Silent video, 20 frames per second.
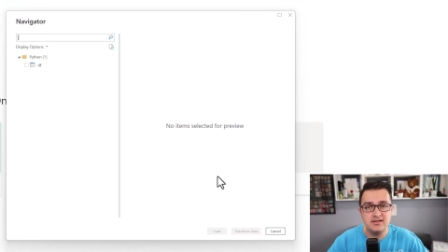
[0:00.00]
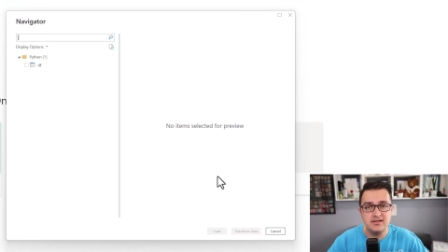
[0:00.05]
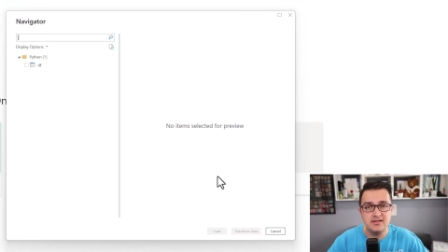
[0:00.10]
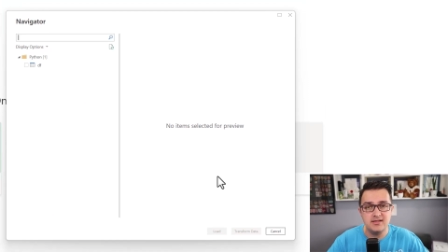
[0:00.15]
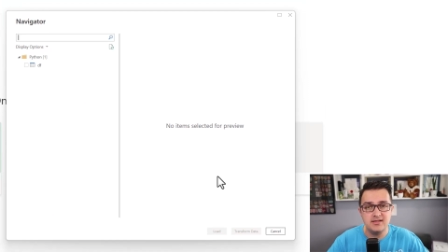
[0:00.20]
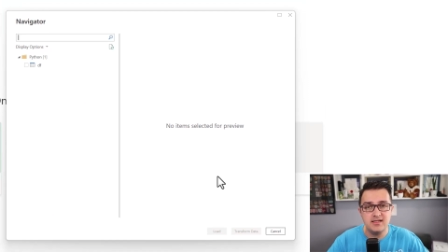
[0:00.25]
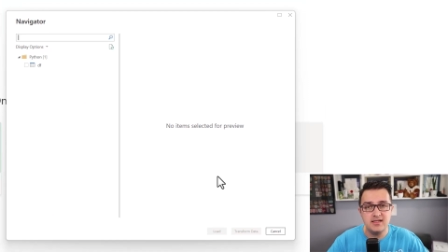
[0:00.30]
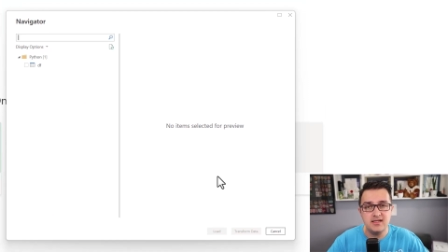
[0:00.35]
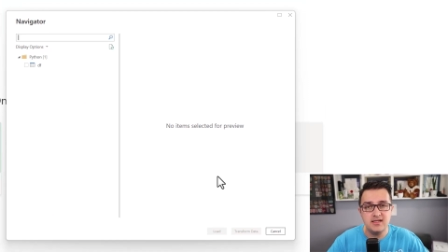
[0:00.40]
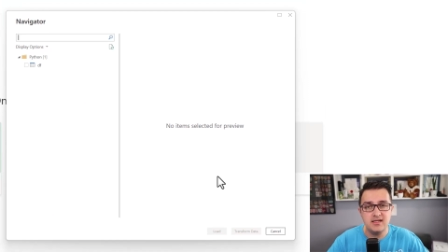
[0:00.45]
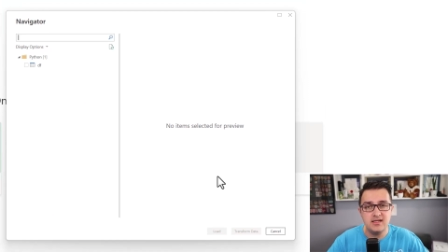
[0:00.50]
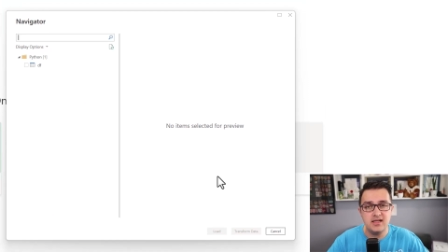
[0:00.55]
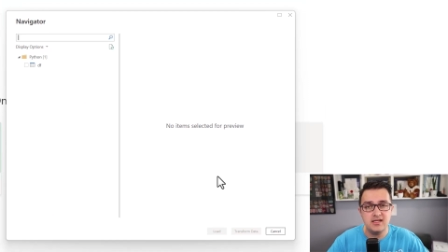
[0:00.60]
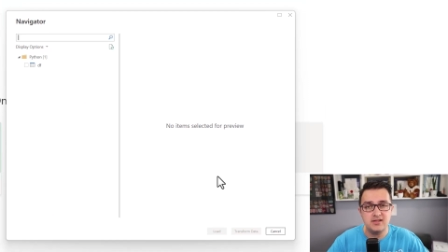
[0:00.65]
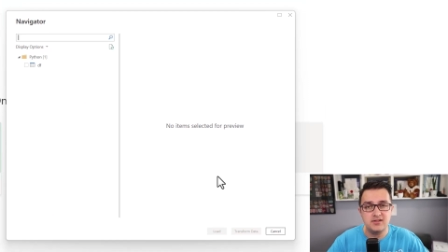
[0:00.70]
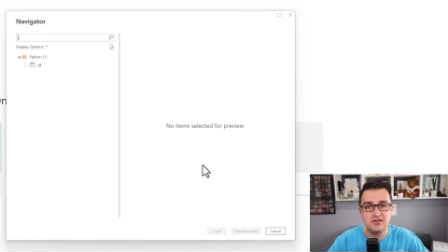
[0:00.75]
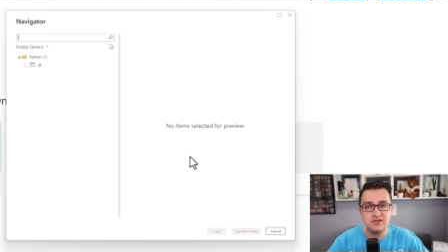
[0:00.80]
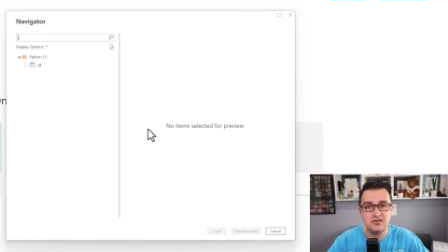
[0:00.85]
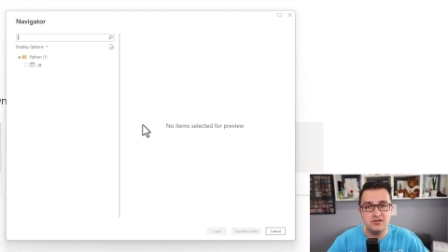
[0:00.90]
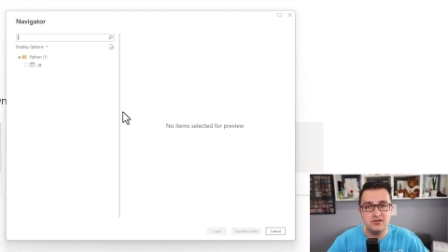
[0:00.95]
you see
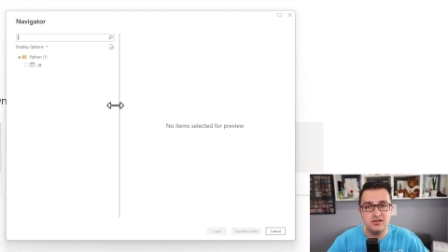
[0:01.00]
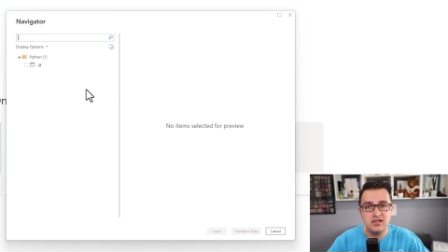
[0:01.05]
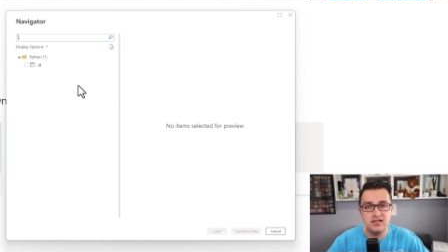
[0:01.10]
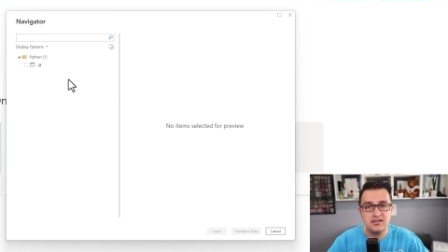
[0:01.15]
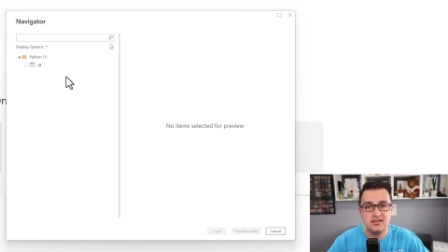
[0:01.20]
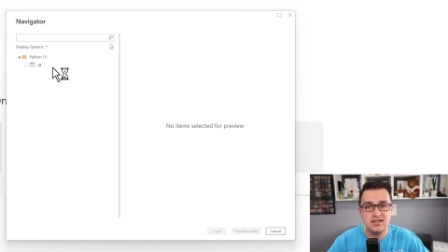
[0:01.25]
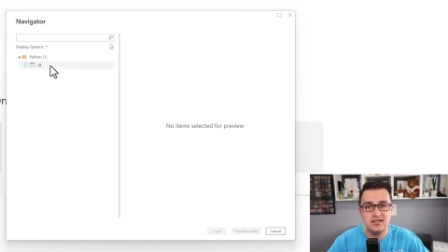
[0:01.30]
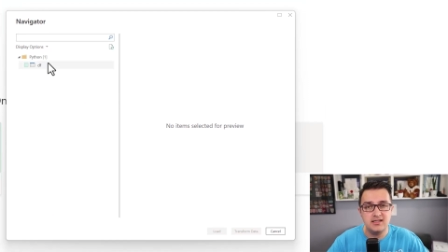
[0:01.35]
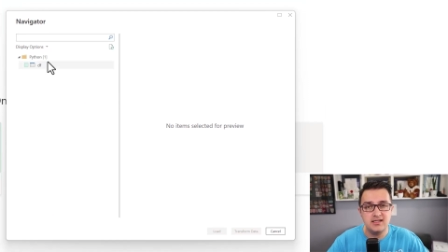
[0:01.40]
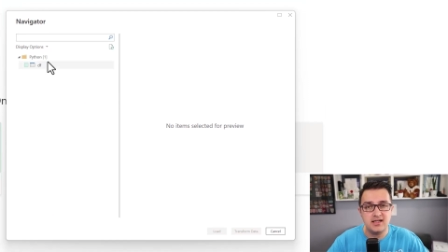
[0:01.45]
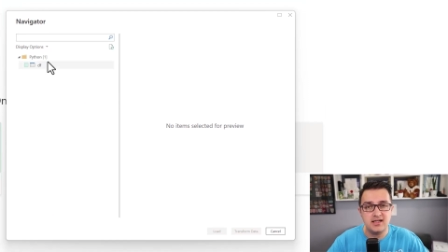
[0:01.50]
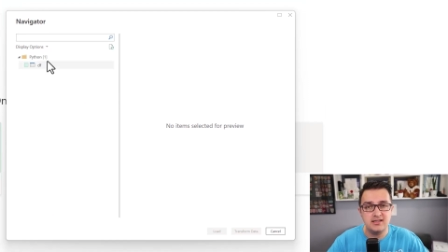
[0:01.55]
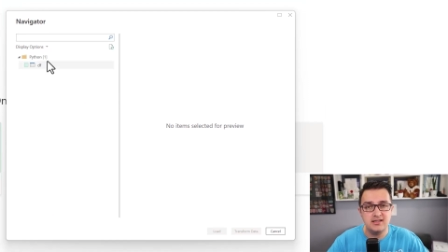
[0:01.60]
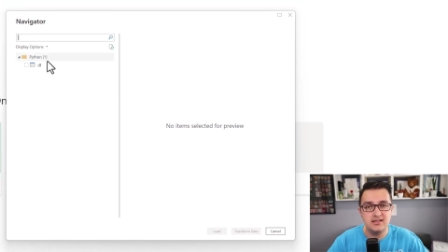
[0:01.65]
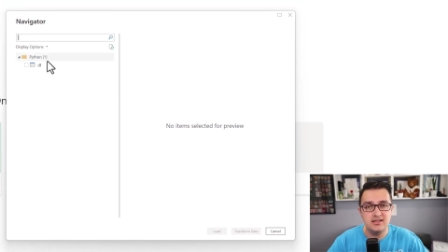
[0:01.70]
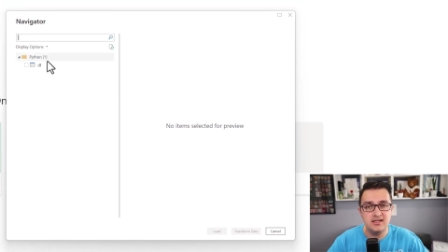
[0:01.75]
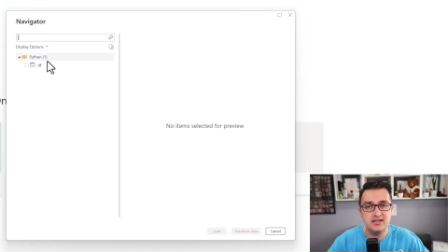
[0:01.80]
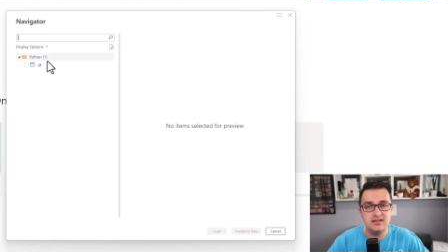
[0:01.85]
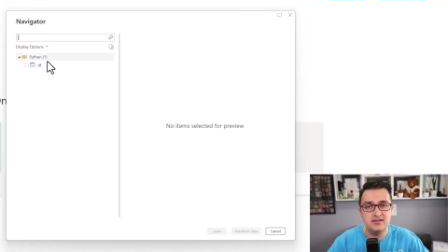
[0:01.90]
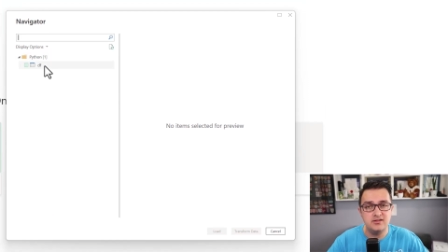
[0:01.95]
it's it's connected
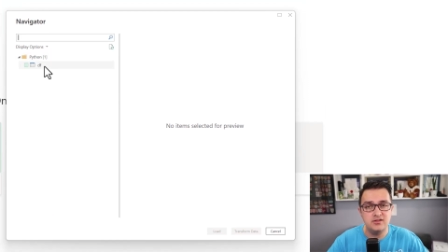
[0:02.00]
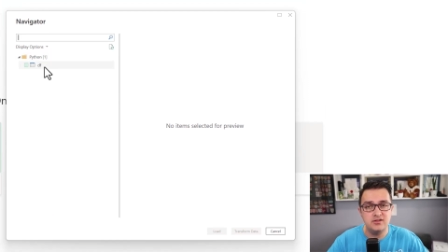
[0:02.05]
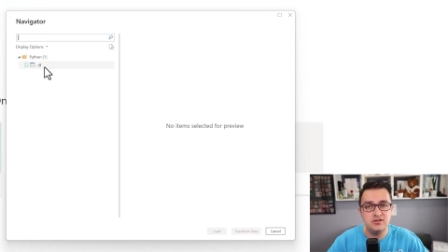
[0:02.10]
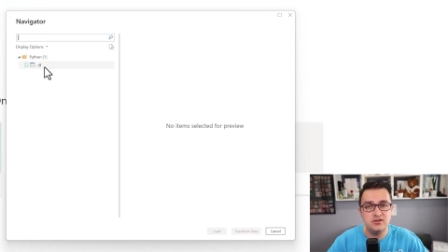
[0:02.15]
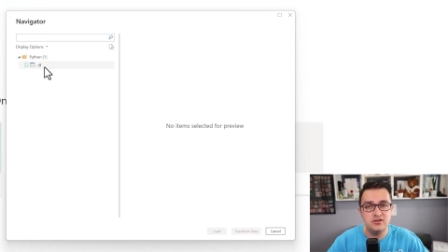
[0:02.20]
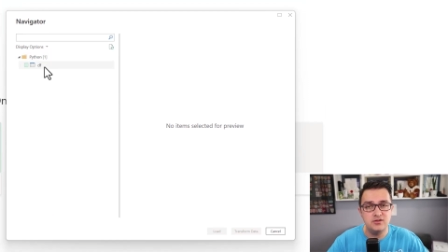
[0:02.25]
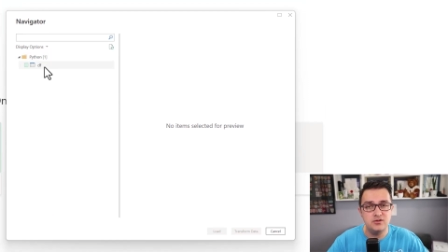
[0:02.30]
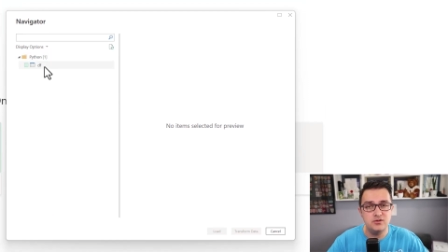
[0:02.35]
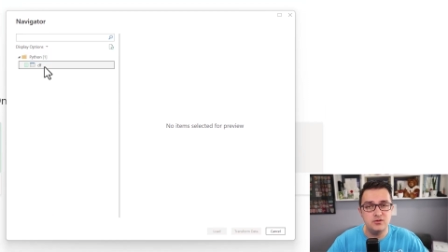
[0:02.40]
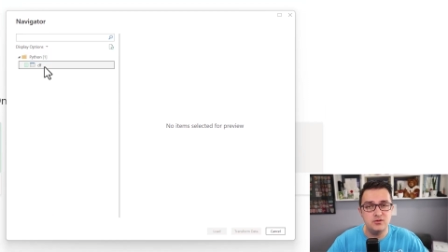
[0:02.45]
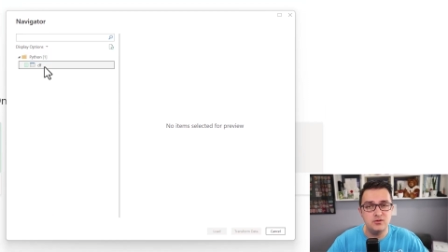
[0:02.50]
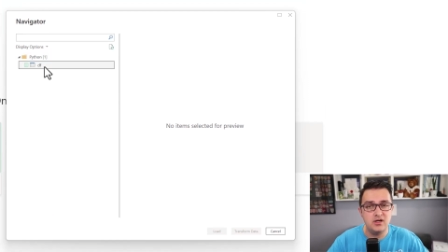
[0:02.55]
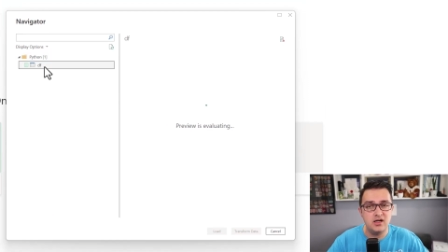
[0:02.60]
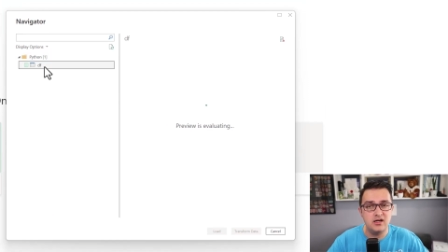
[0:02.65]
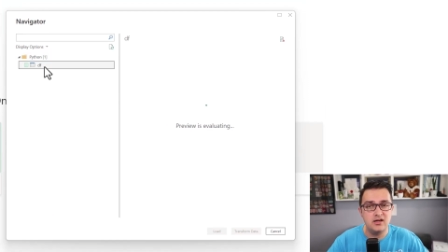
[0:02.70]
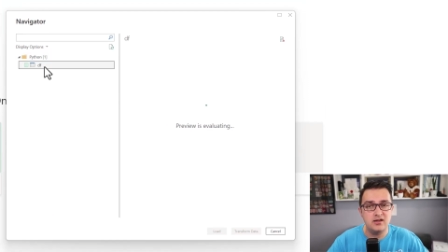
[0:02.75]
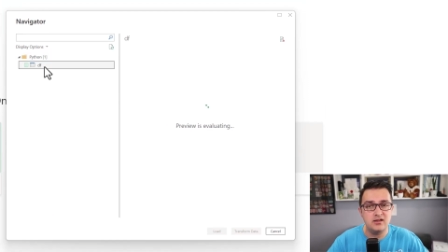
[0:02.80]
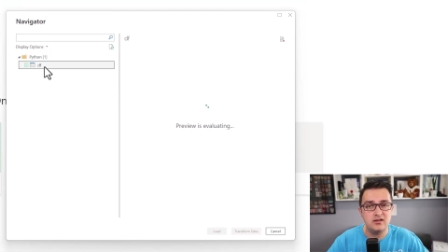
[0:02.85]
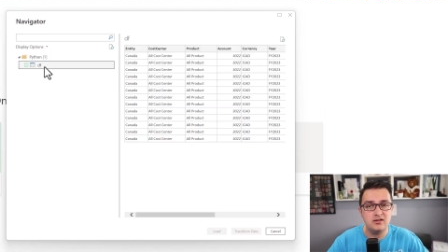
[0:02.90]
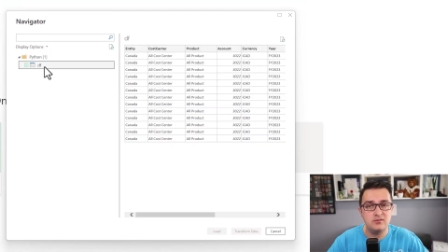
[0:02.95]
in to uh,